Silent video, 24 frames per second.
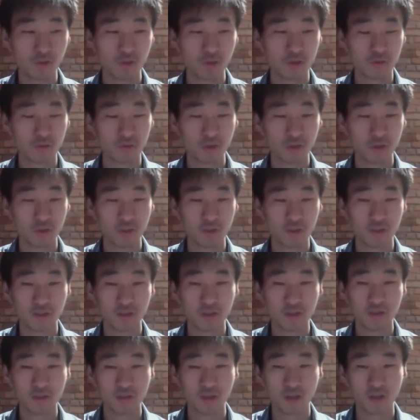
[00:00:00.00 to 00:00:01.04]
One is this
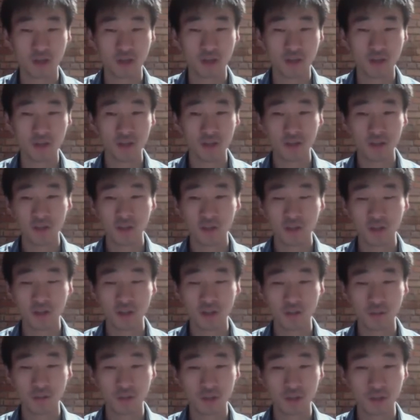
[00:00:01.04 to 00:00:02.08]
uh,
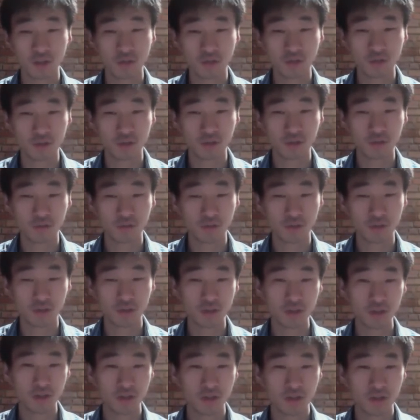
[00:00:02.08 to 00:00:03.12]
very Christian book
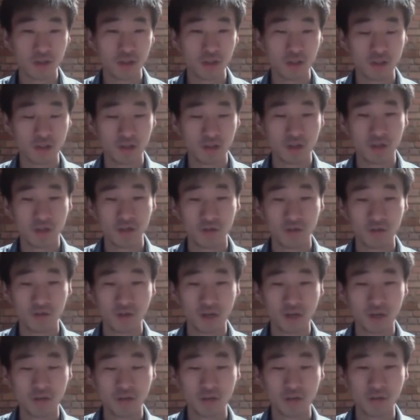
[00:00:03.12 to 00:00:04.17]
is
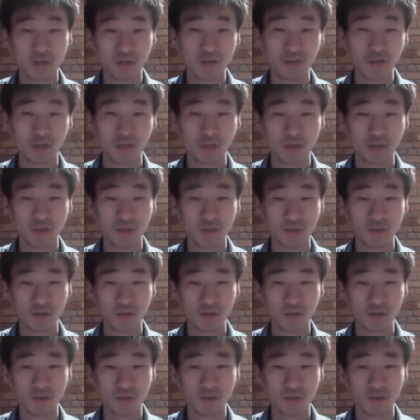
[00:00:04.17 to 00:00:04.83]
Reavivamiento